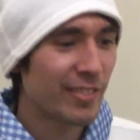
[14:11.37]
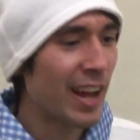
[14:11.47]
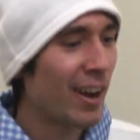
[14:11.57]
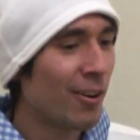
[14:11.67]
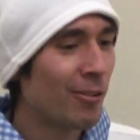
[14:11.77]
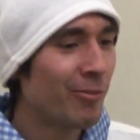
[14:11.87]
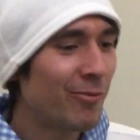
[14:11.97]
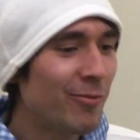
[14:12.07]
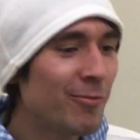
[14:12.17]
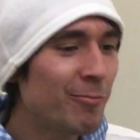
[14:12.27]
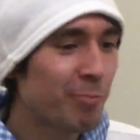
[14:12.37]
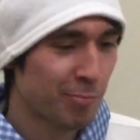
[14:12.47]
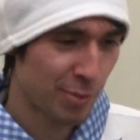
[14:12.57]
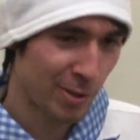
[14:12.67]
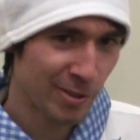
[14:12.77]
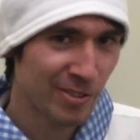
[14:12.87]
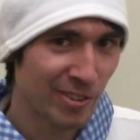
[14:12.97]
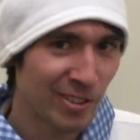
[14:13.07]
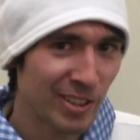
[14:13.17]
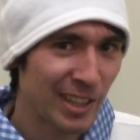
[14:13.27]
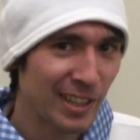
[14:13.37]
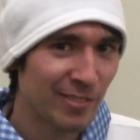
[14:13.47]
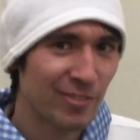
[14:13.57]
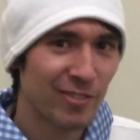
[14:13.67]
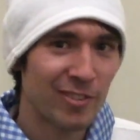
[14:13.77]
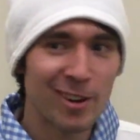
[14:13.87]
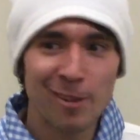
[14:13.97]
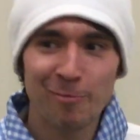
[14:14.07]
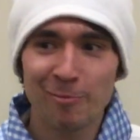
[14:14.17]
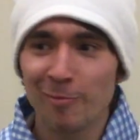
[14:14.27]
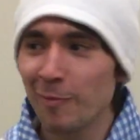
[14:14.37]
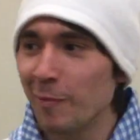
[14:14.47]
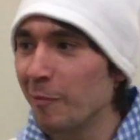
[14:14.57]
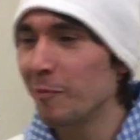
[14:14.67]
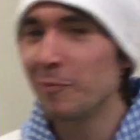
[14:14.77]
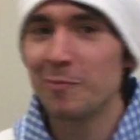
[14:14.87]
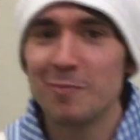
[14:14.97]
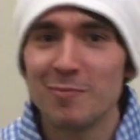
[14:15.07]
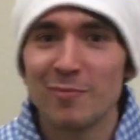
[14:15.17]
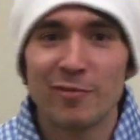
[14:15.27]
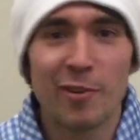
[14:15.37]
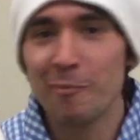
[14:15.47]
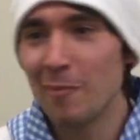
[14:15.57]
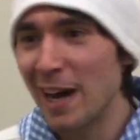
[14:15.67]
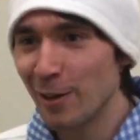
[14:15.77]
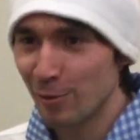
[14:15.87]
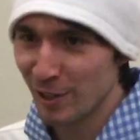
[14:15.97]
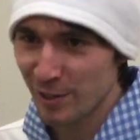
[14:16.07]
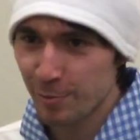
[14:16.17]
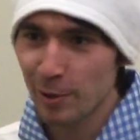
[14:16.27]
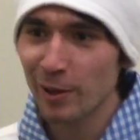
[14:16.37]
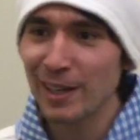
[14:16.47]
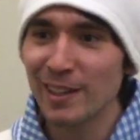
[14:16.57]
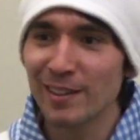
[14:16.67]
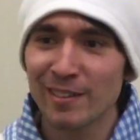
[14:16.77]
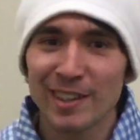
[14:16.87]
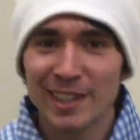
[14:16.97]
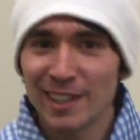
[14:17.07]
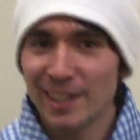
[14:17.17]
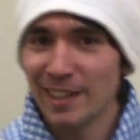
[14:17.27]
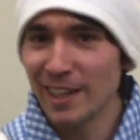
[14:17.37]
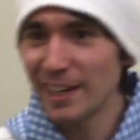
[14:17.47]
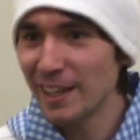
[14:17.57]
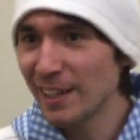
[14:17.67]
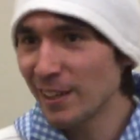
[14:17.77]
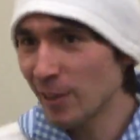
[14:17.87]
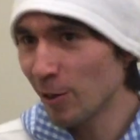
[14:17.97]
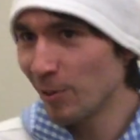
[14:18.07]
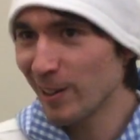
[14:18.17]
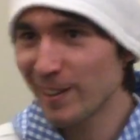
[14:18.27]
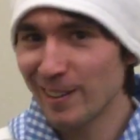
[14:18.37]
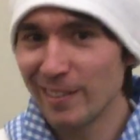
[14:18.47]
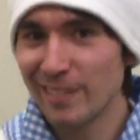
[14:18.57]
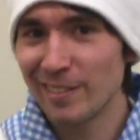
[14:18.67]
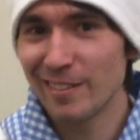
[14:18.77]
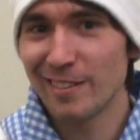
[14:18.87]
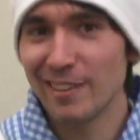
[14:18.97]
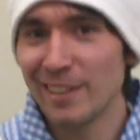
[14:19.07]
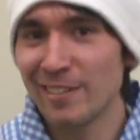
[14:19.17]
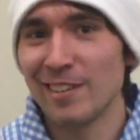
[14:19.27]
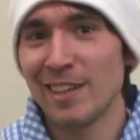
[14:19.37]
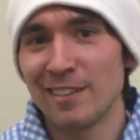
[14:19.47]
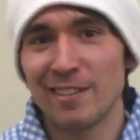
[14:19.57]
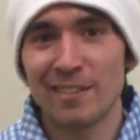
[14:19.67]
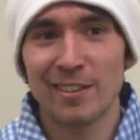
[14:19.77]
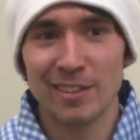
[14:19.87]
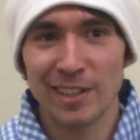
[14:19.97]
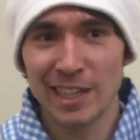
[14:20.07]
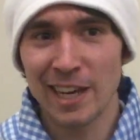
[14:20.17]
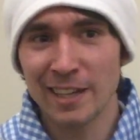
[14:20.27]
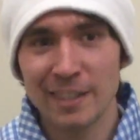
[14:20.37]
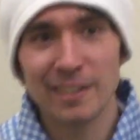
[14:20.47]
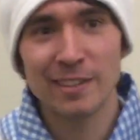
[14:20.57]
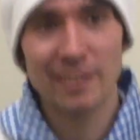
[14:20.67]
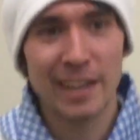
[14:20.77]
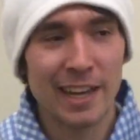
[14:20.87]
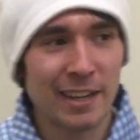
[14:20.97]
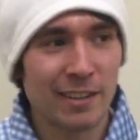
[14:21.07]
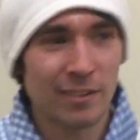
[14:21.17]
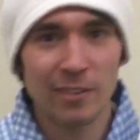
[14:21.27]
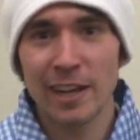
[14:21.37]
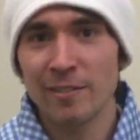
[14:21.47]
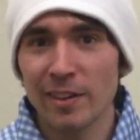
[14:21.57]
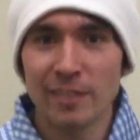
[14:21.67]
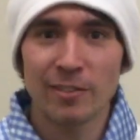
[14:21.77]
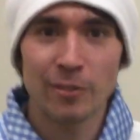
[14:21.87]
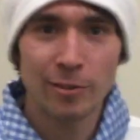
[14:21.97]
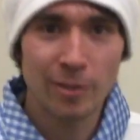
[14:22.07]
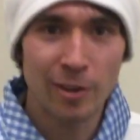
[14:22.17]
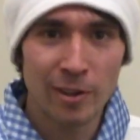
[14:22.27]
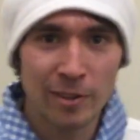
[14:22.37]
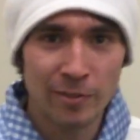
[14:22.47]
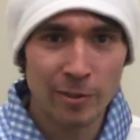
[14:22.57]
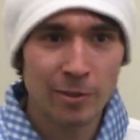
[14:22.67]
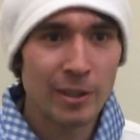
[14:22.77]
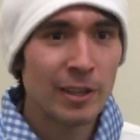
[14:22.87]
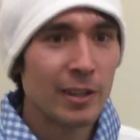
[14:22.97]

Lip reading: Now, personally, from my own experience, dating coworkers isn't necessarily ideal, and life lesson to all of you,